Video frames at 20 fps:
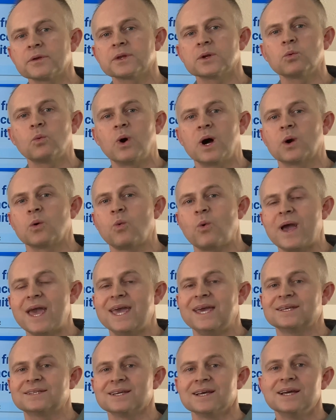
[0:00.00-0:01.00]
than one
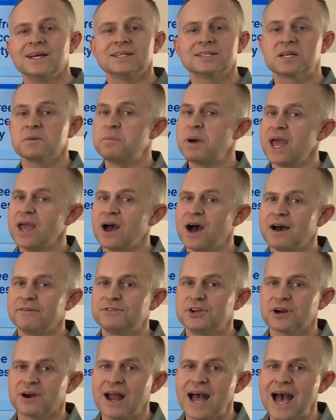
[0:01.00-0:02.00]
ways to pay
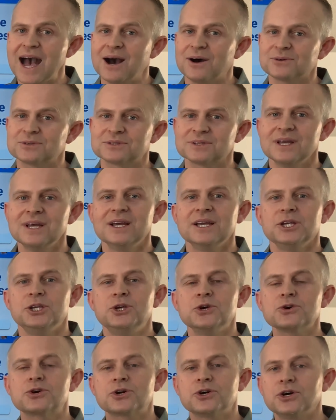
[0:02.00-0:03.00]
off your house.
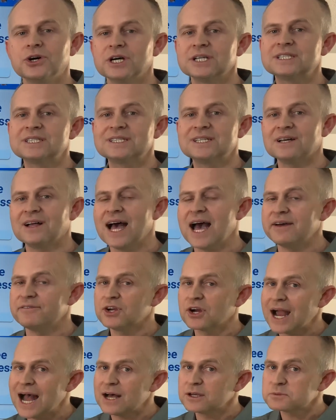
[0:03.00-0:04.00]
You could still have
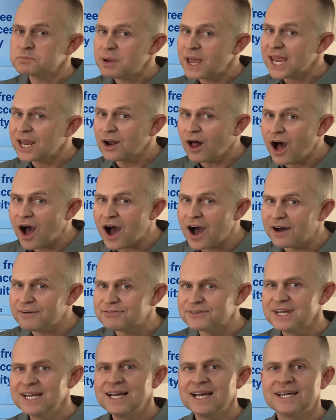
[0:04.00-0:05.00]
your house paid
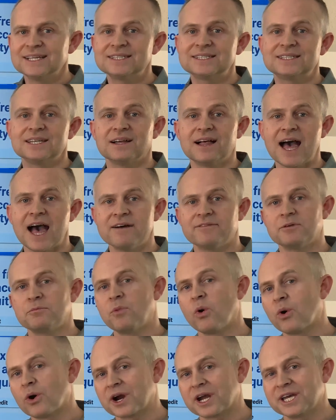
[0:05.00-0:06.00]
off and still have a
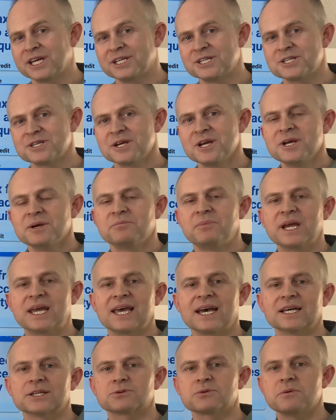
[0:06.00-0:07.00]
mortgage.
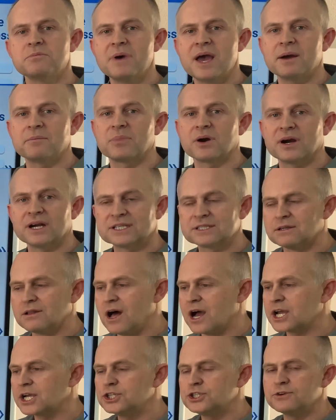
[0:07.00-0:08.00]
Because remember, as
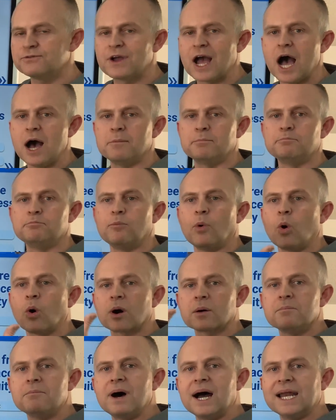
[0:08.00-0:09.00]
long as you've got
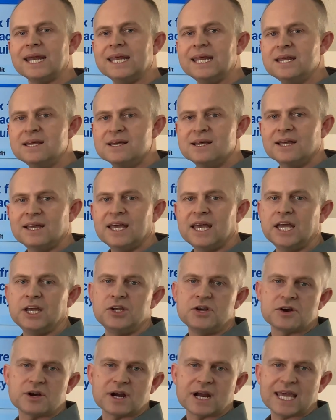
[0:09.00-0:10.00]
more money
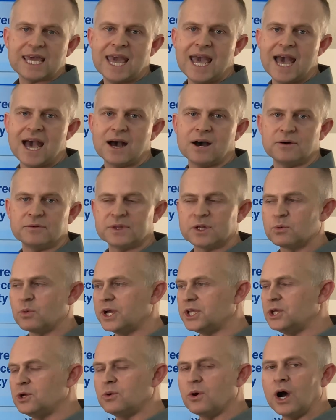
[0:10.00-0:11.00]
in your account than
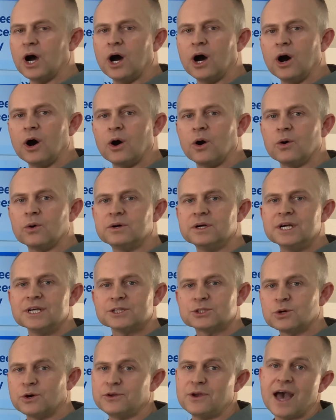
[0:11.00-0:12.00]
what you owe,
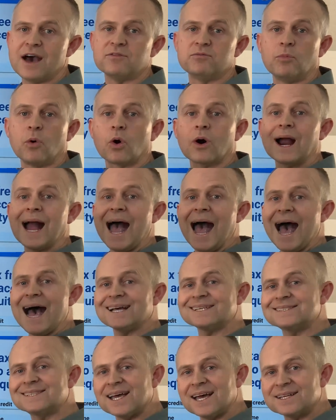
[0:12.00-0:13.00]
so you have more
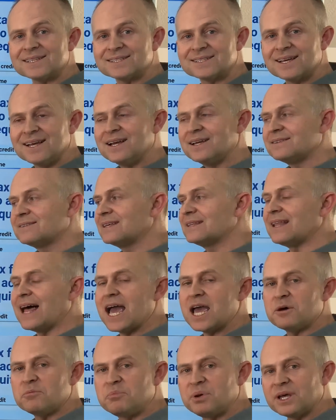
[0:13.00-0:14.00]
assets than
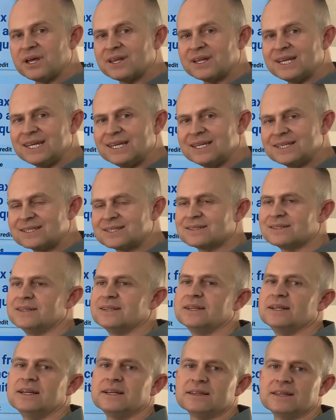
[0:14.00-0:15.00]
liabilities,
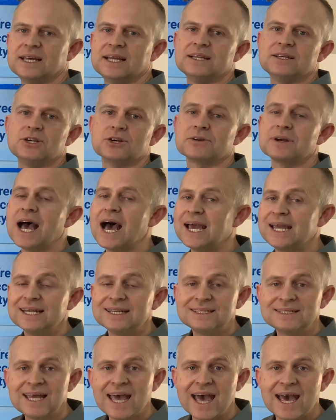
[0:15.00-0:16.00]
then you're not
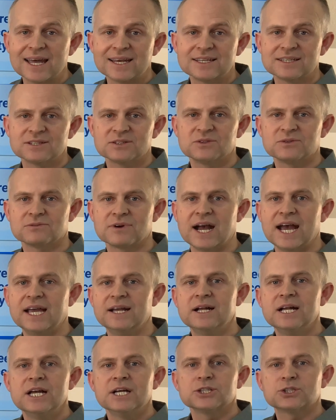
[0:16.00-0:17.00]
in debt,
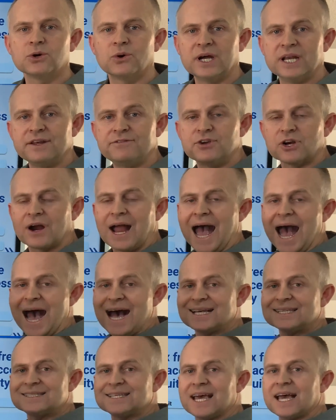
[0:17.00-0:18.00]
right? So, and if your
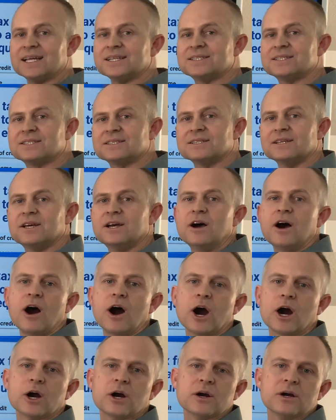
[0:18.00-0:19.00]
assets
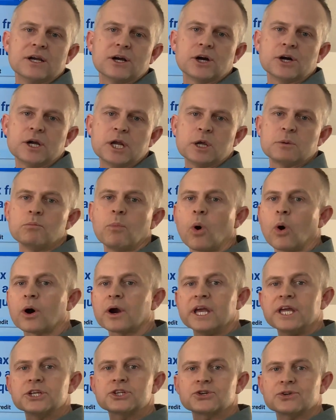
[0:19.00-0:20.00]
are earning more
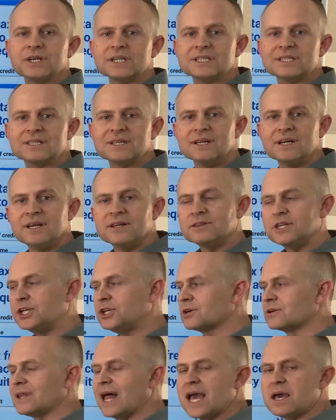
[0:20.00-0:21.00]
interest than
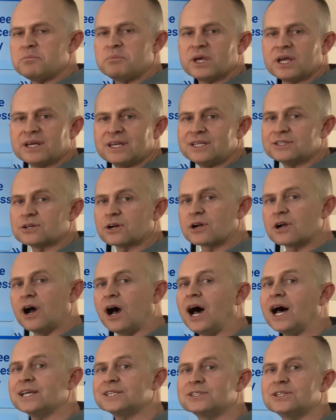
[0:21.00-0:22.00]
your liabilities are
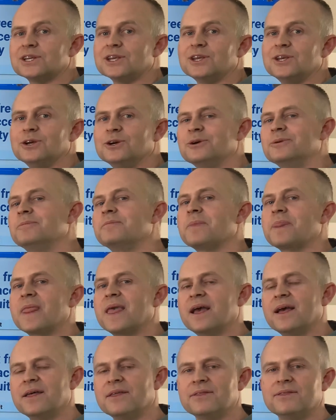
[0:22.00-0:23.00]
costing you,
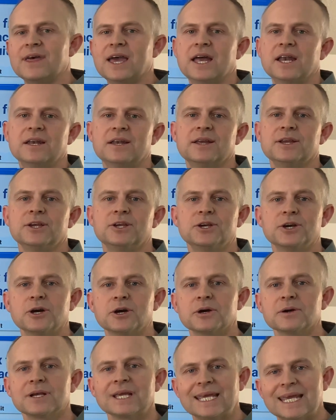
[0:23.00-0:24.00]
then
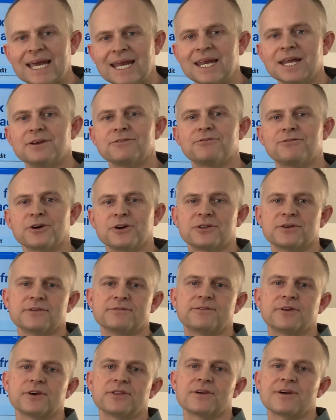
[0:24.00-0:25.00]
you're getting further
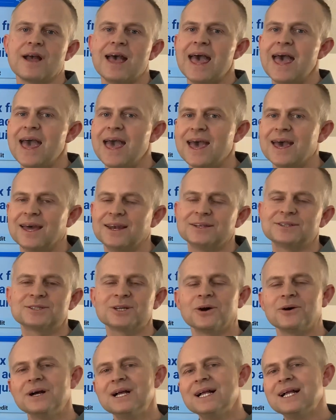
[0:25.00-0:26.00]
and further ahead.
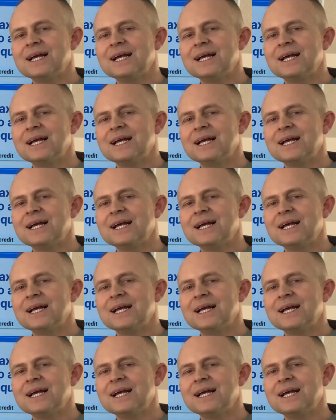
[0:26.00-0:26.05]
So